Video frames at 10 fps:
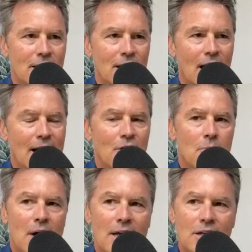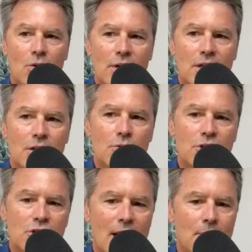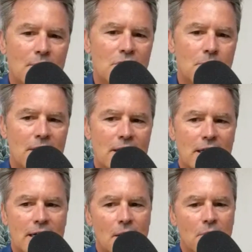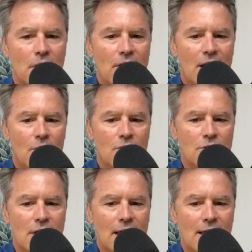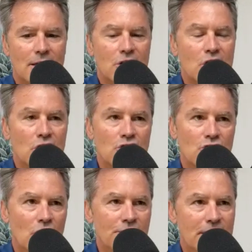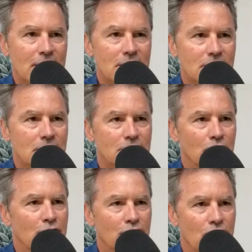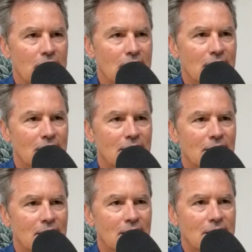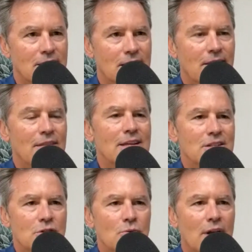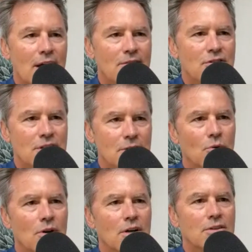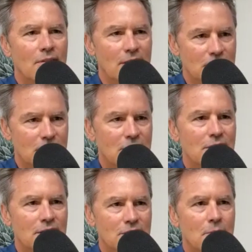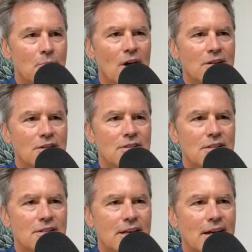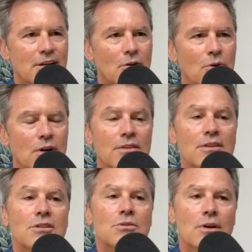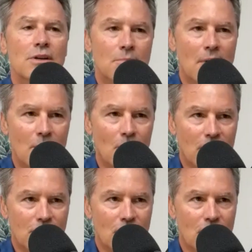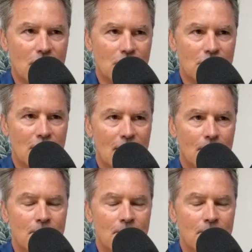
I don't mind going into a shop and spending a couple of hours and consulting for free and say, this is what I've seen work. These are the processes that I know work. This is what you might want to try in your shop.